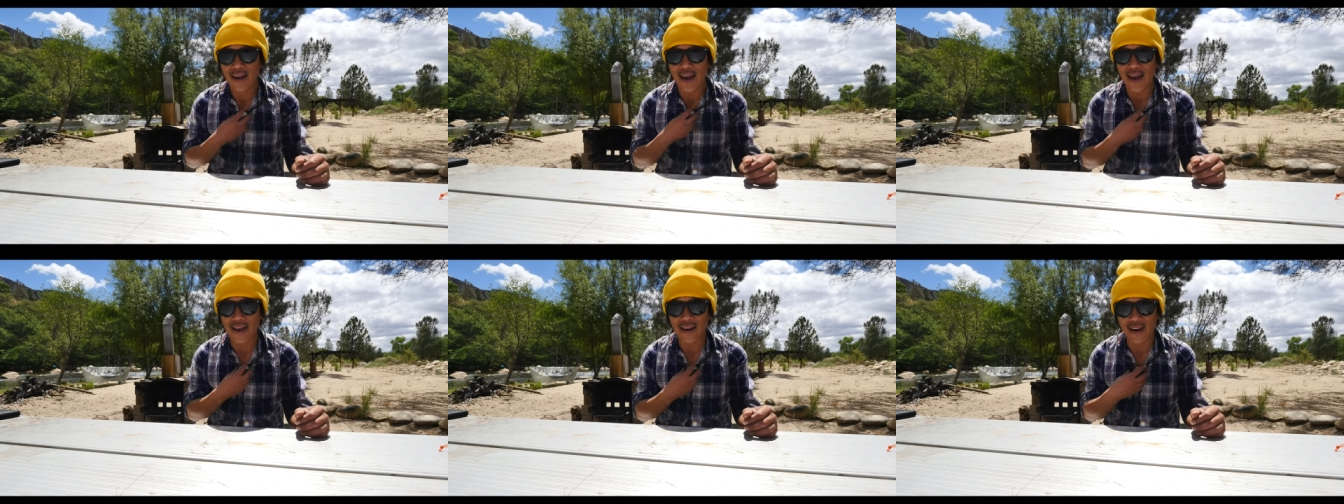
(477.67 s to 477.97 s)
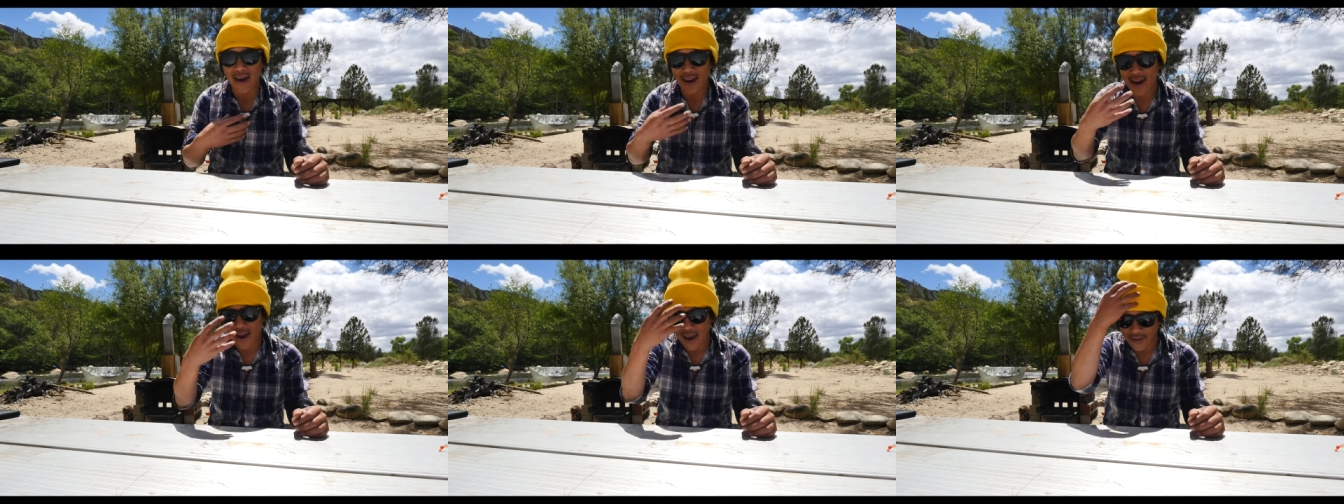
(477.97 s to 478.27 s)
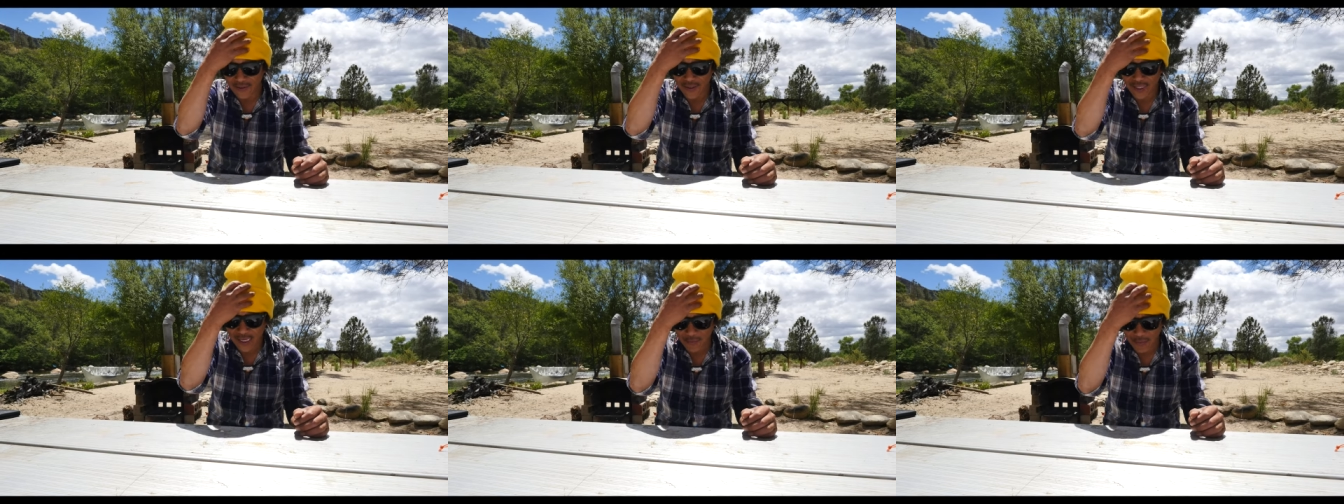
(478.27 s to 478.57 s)
and not
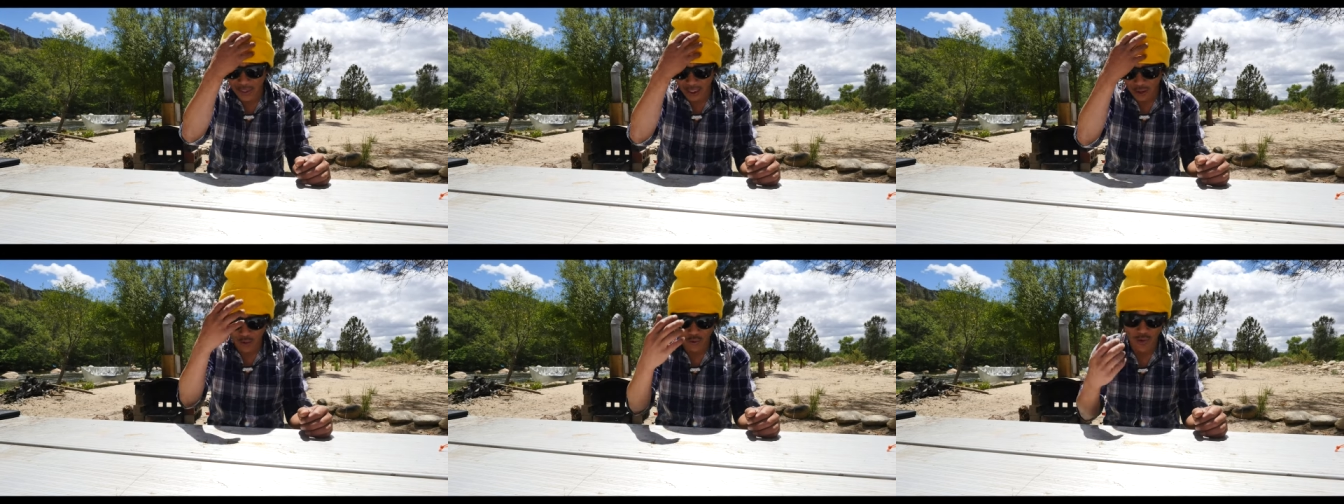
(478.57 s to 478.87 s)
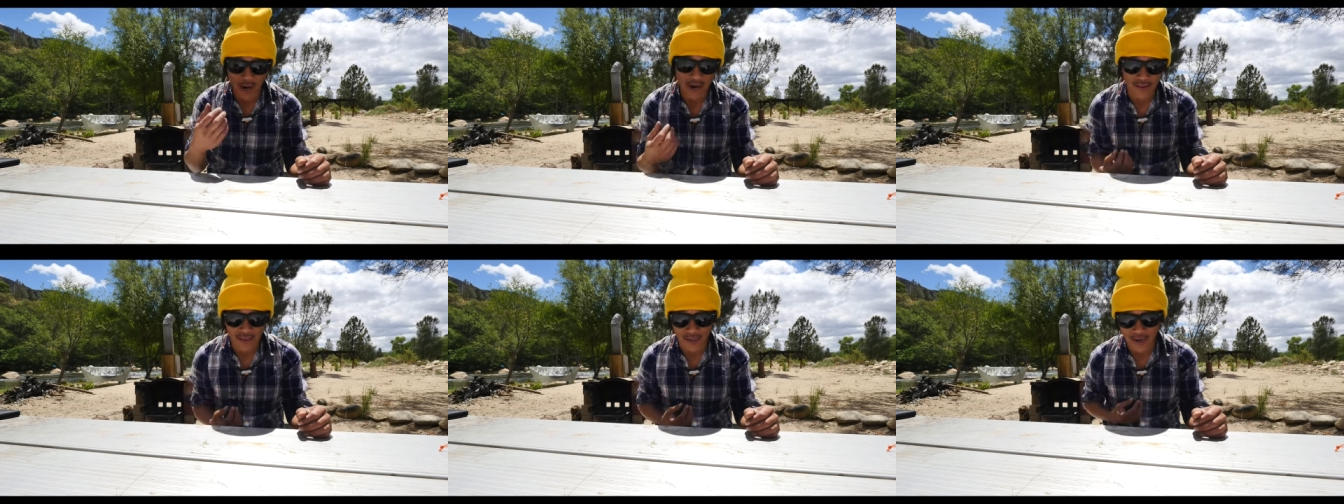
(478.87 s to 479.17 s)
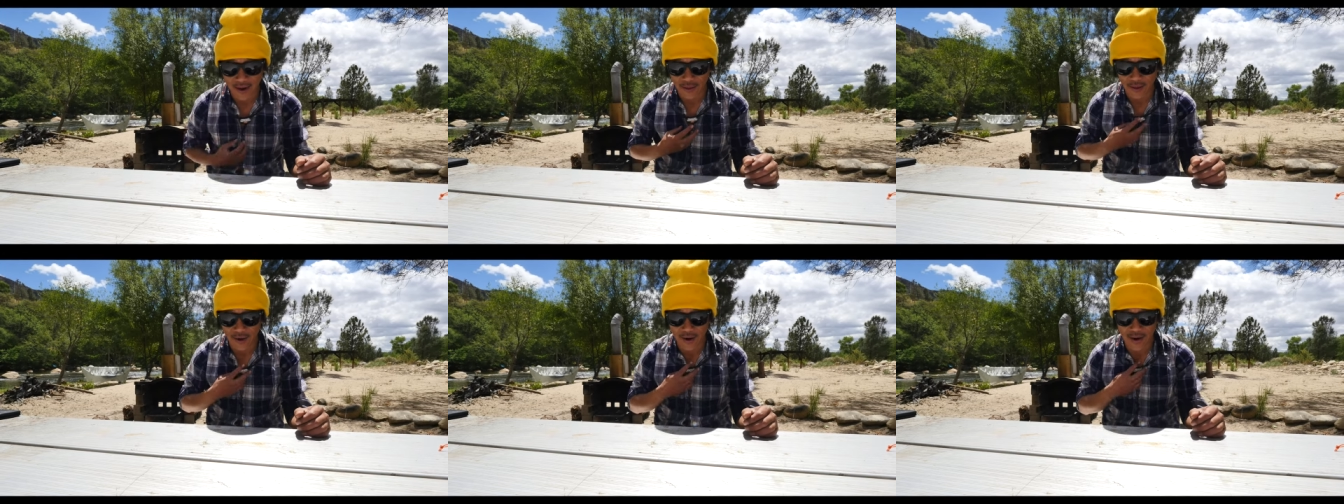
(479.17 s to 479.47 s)
have something
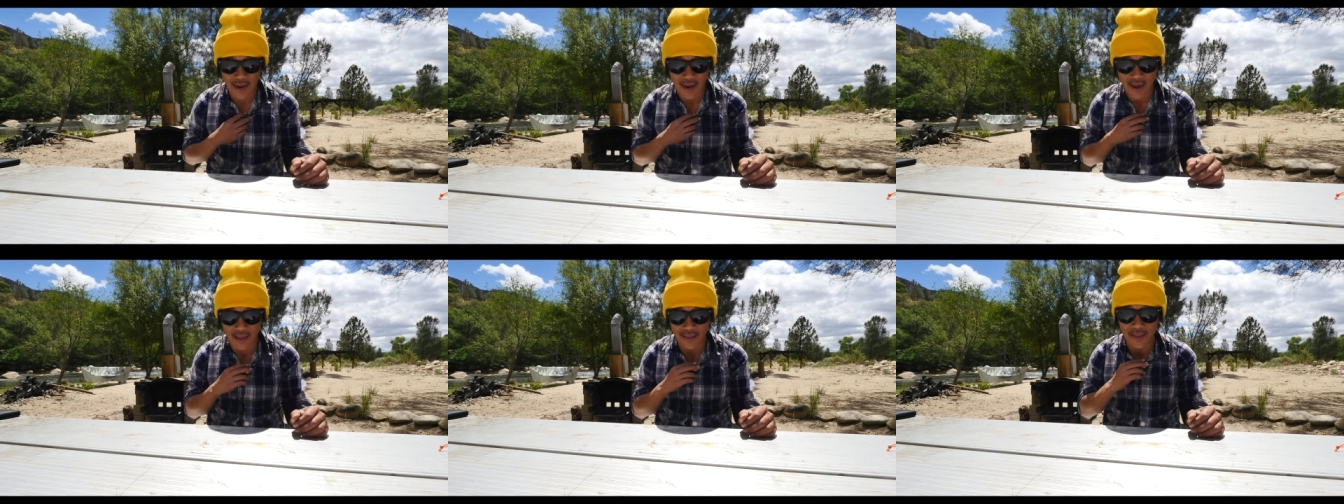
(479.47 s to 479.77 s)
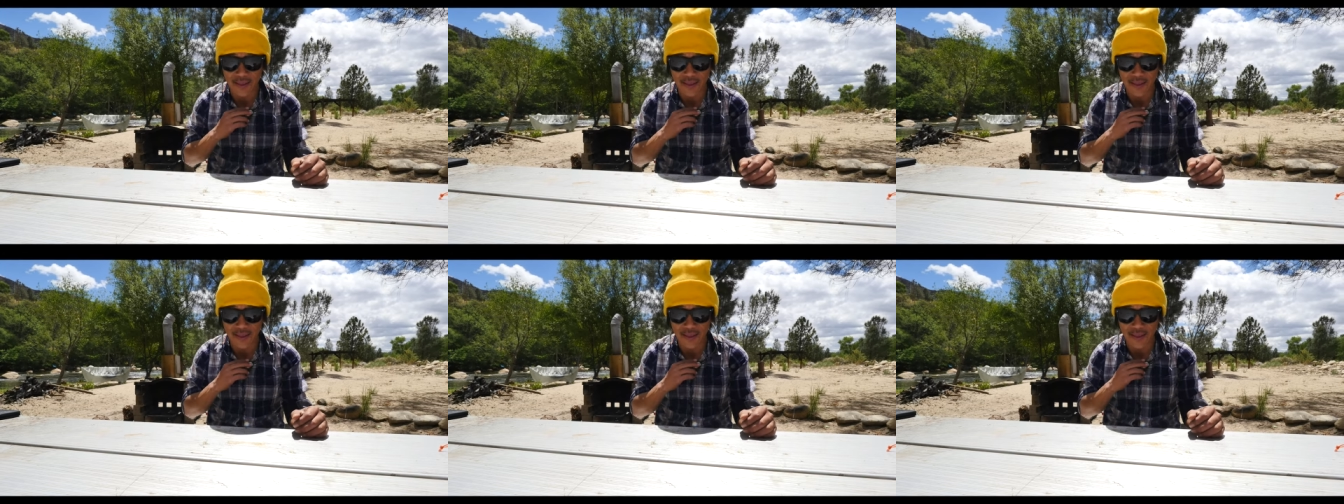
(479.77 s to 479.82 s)
directly on their head.